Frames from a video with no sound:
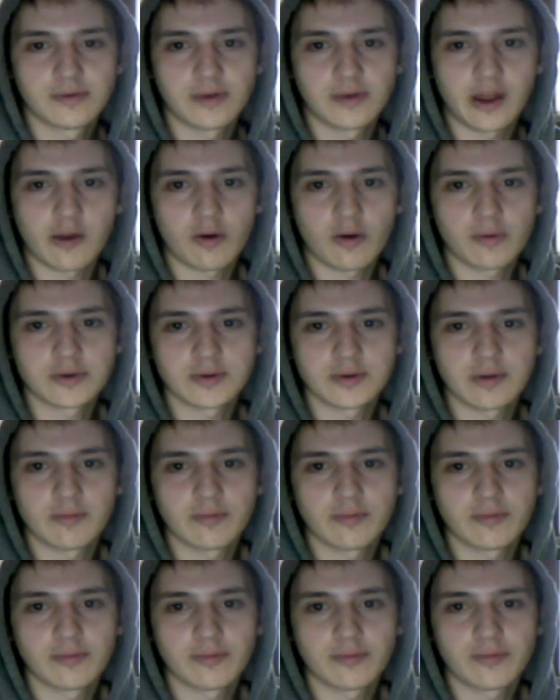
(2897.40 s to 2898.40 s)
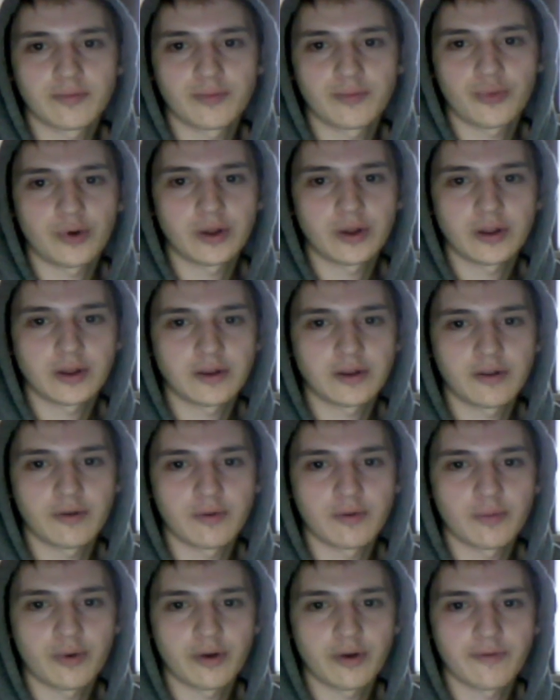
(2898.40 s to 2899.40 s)
anywhere between 0.2
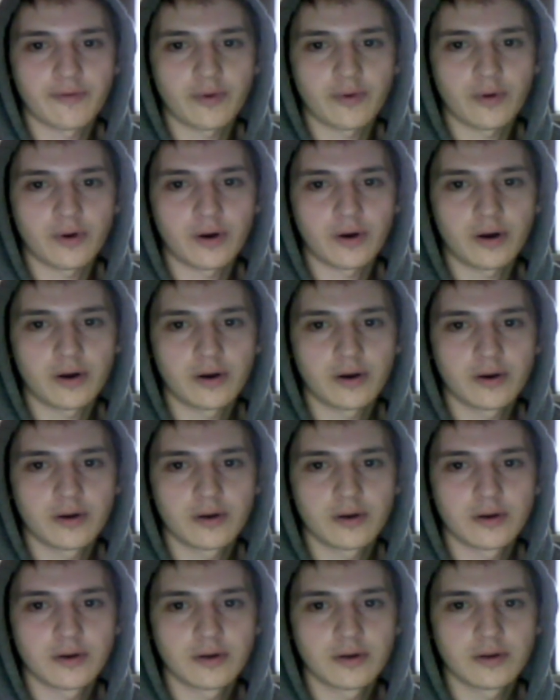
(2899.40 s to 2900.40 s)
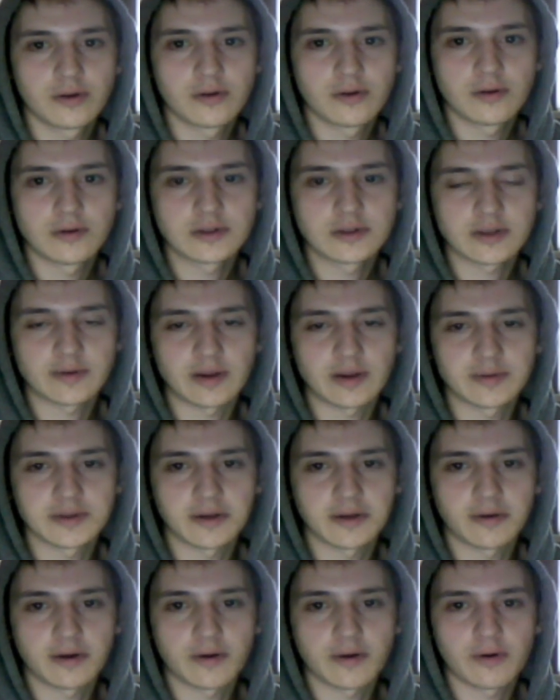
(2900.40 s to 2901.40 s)
and 0.4. Sometimes
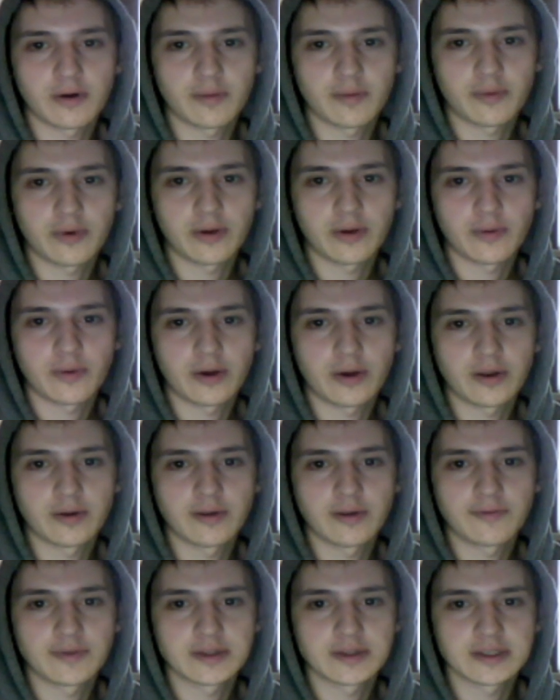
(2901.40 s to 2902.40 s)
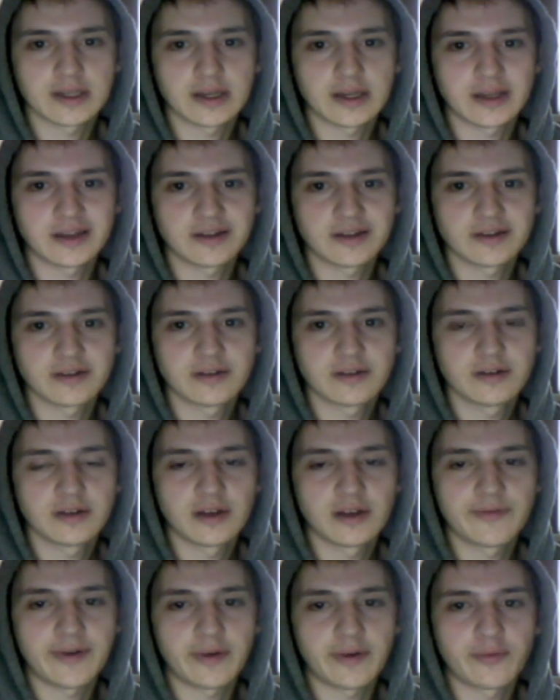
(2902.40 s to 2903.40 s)
I'll record at 0.1 if it's like,
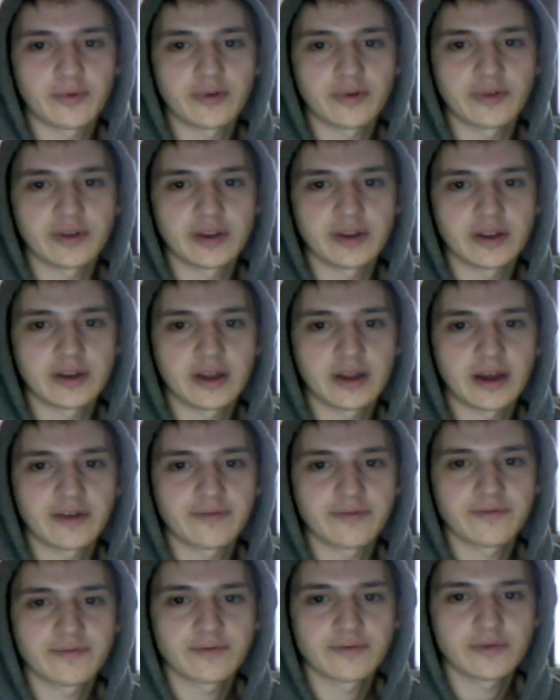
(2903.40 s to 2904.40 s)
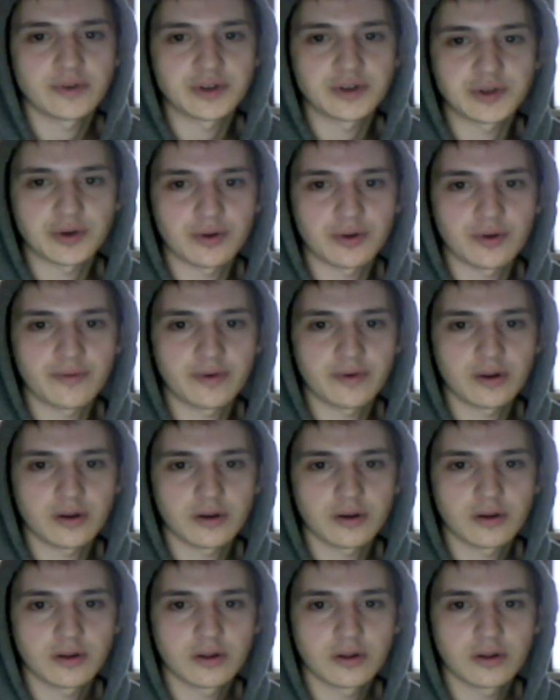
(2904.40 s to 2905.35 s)
if I really need to have control over it.